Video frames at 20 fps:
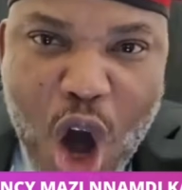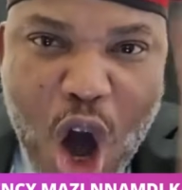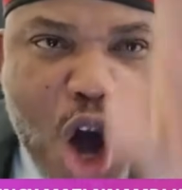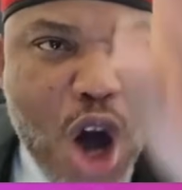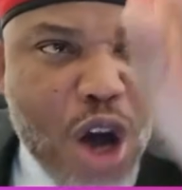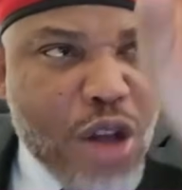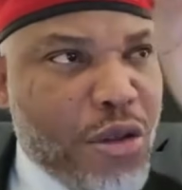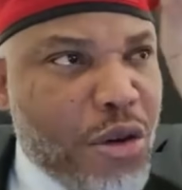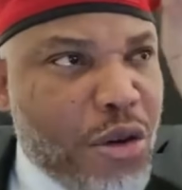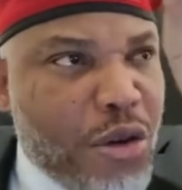
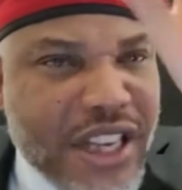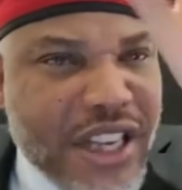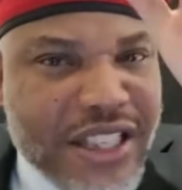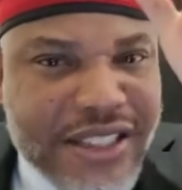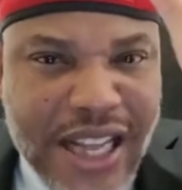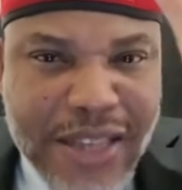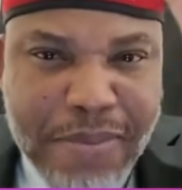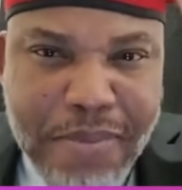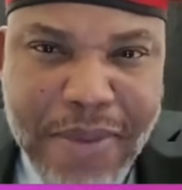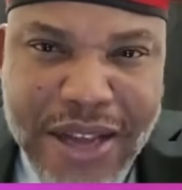Go through
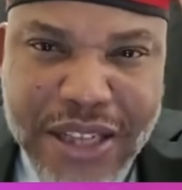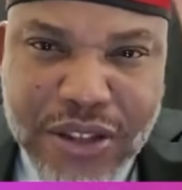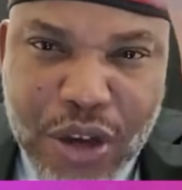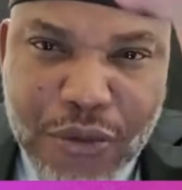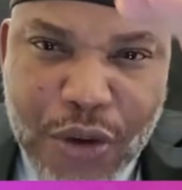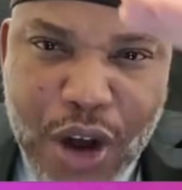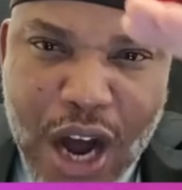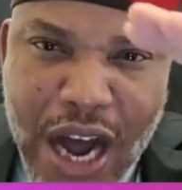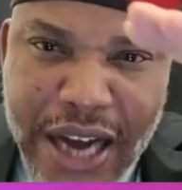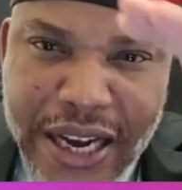the
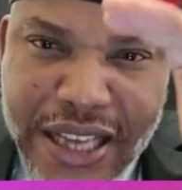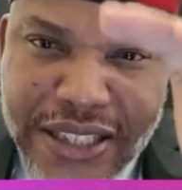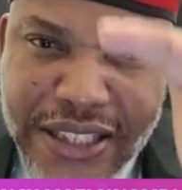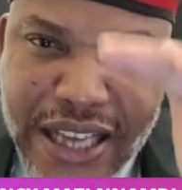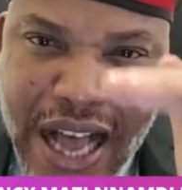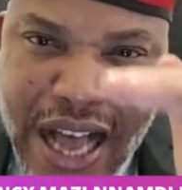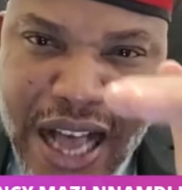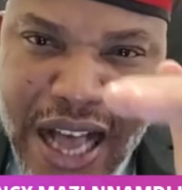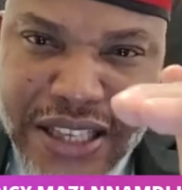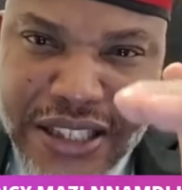statements of
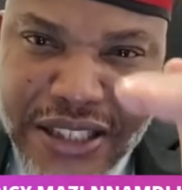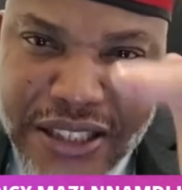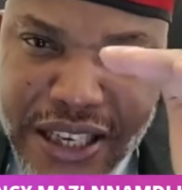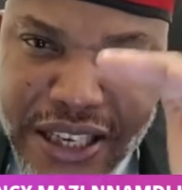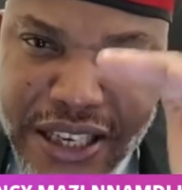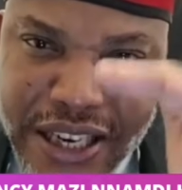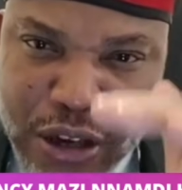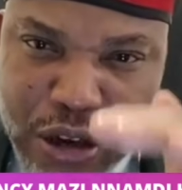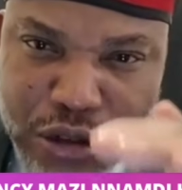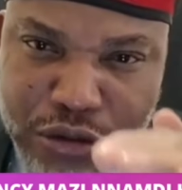Ohanese and
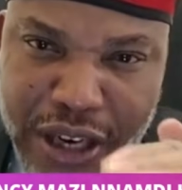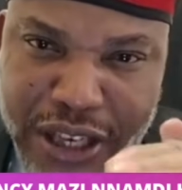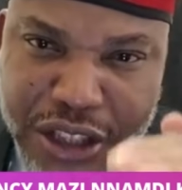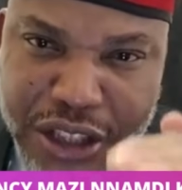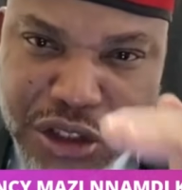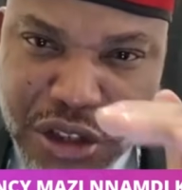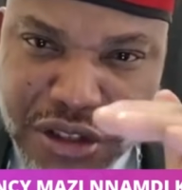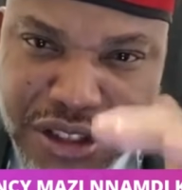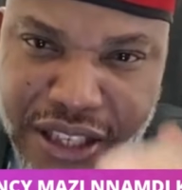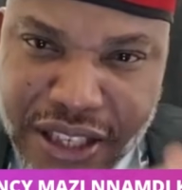see the
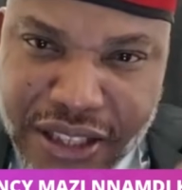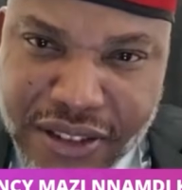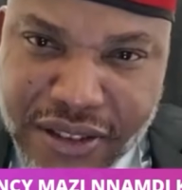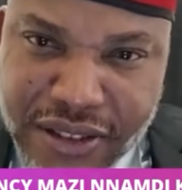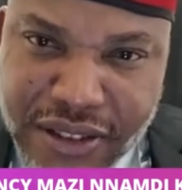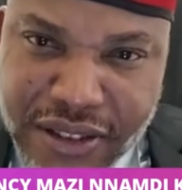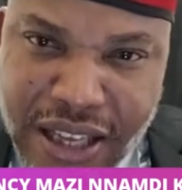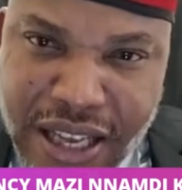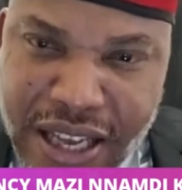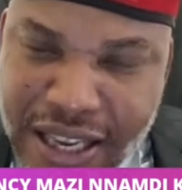contradictions in
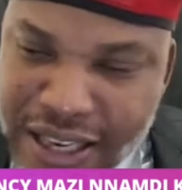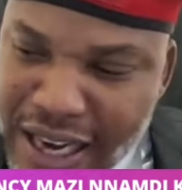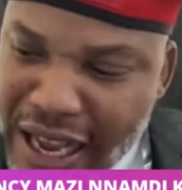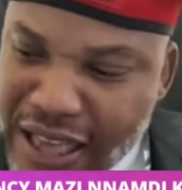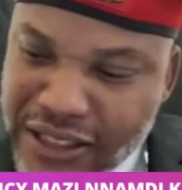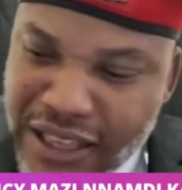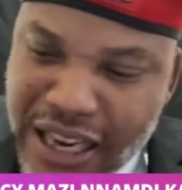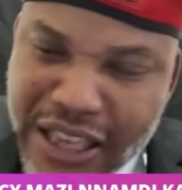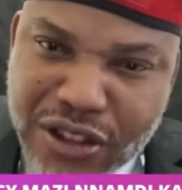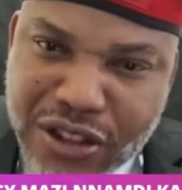it.
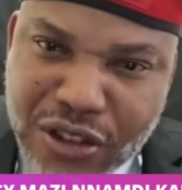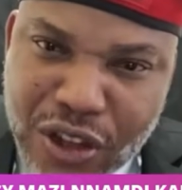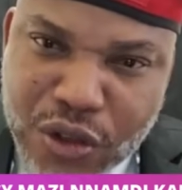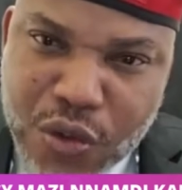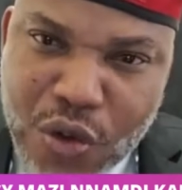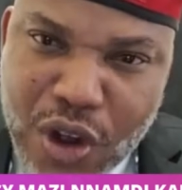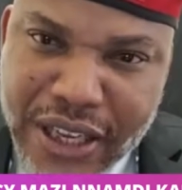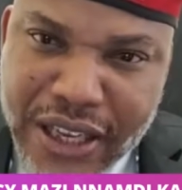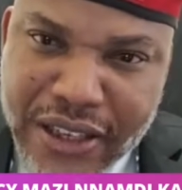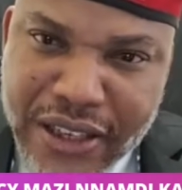Nigeria is
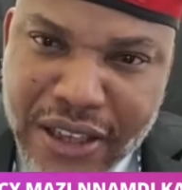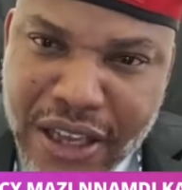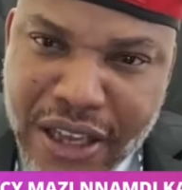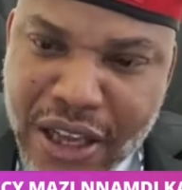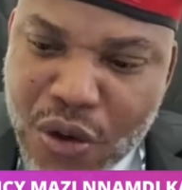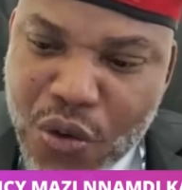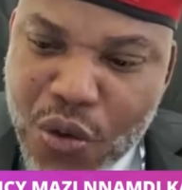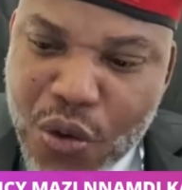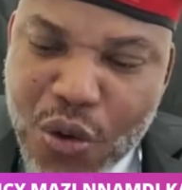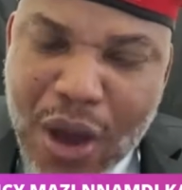not working.
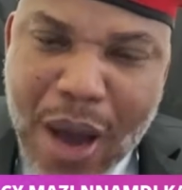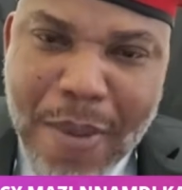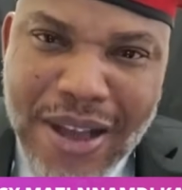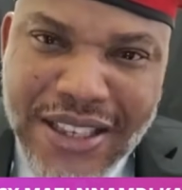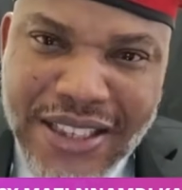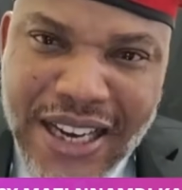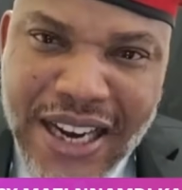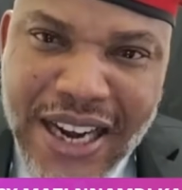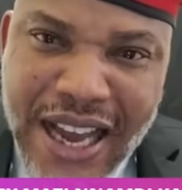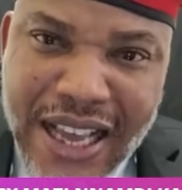We are
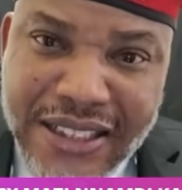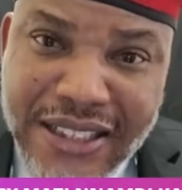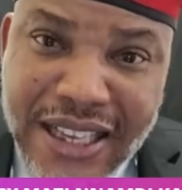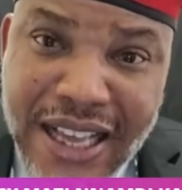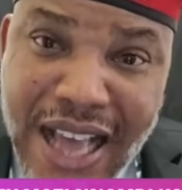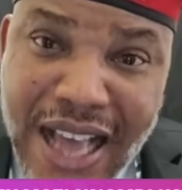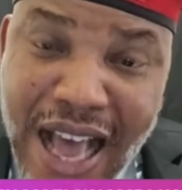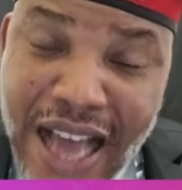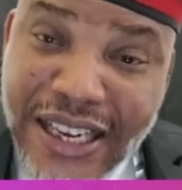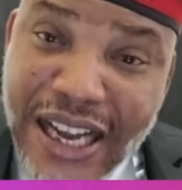
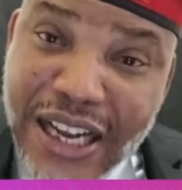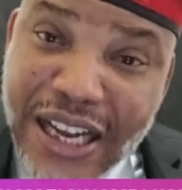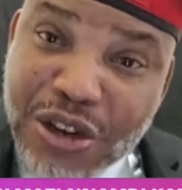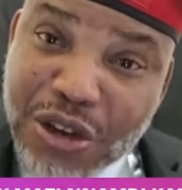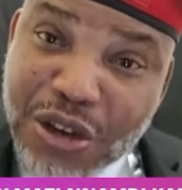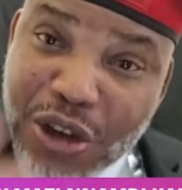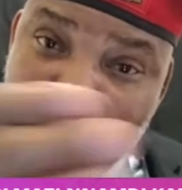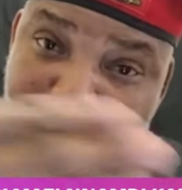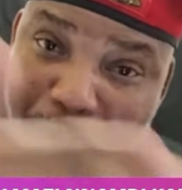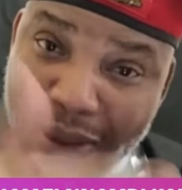marginalized. And
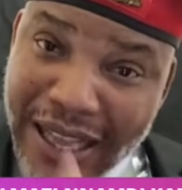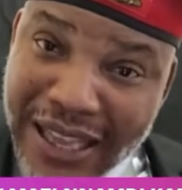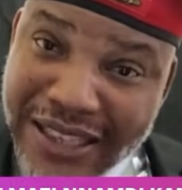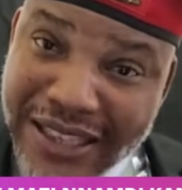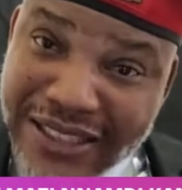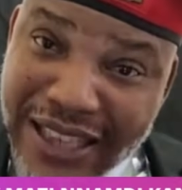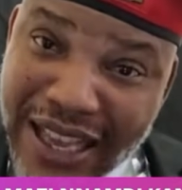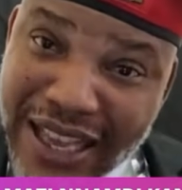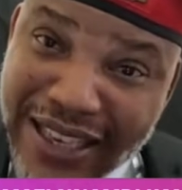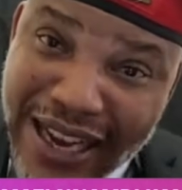then you come back
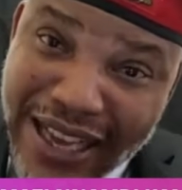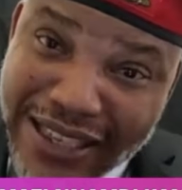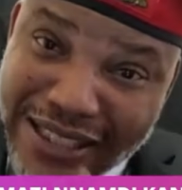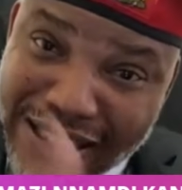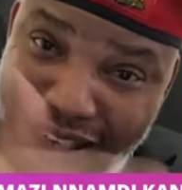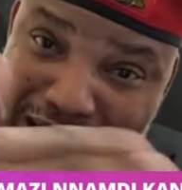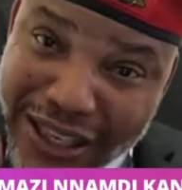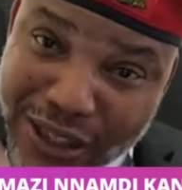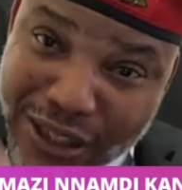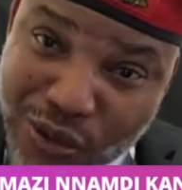and say
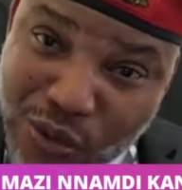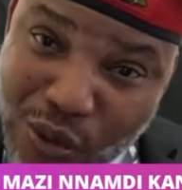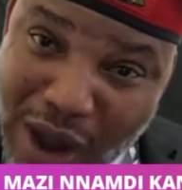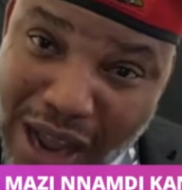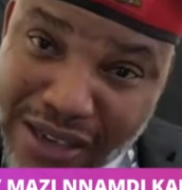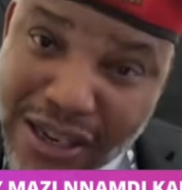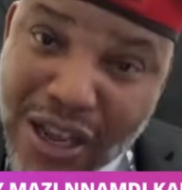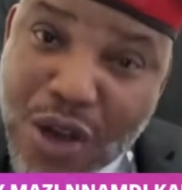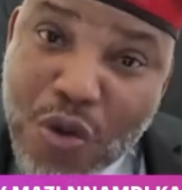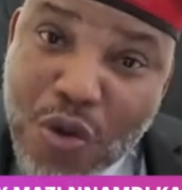Nigeria is
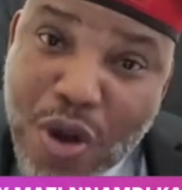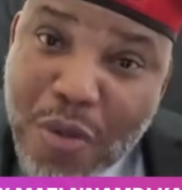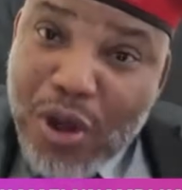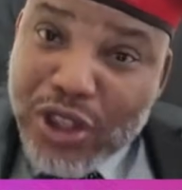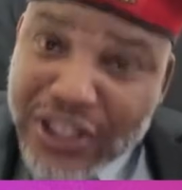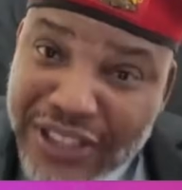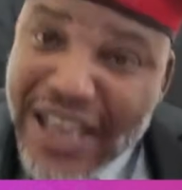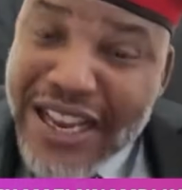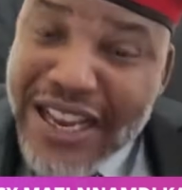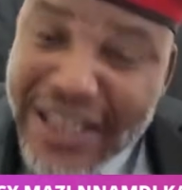one. We
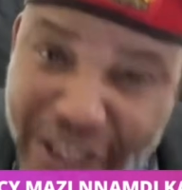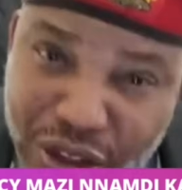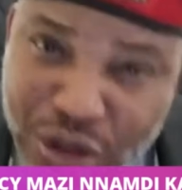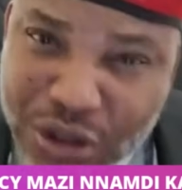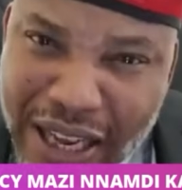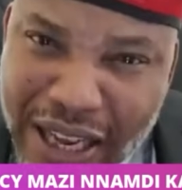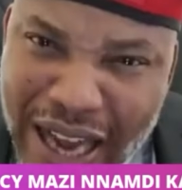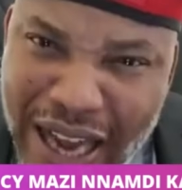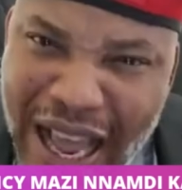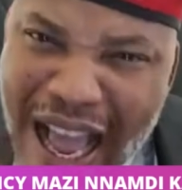must stay in
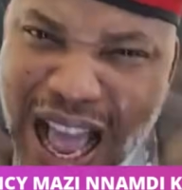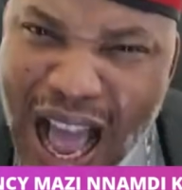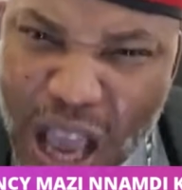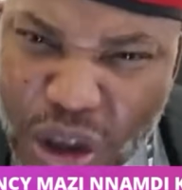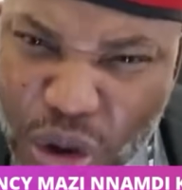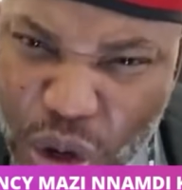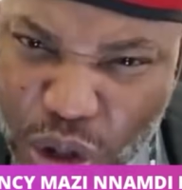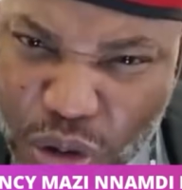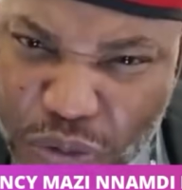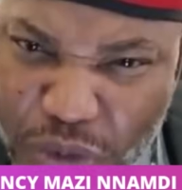it together.
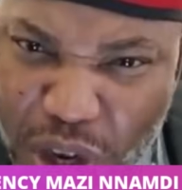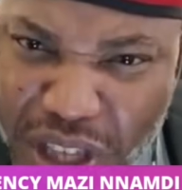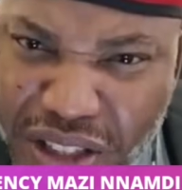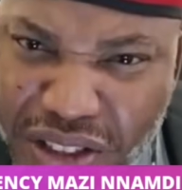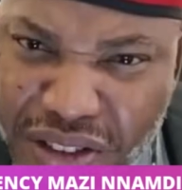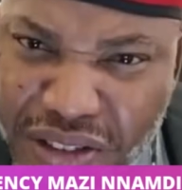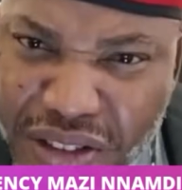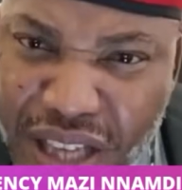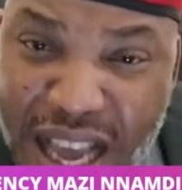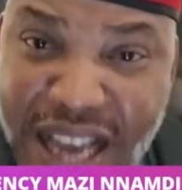Are you not
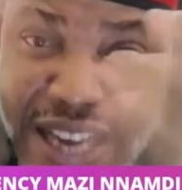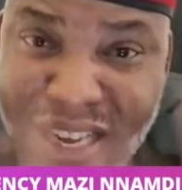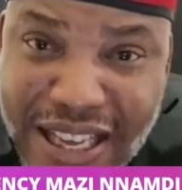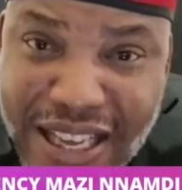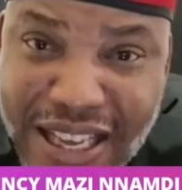foolish?